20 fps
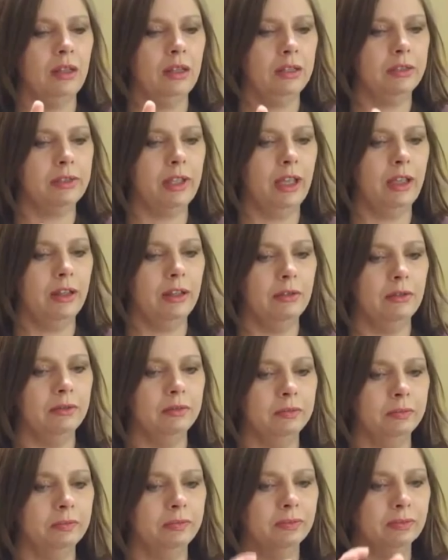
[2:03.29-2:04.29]
and he said,
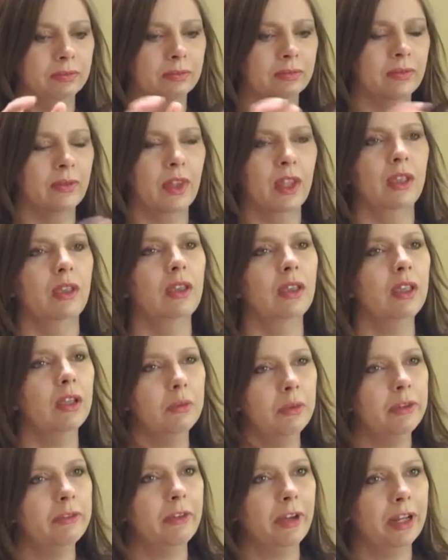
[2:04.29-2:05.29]

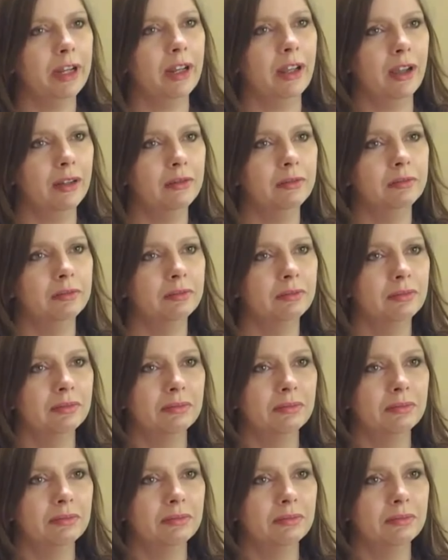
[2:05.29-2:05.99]
he'll be fine now.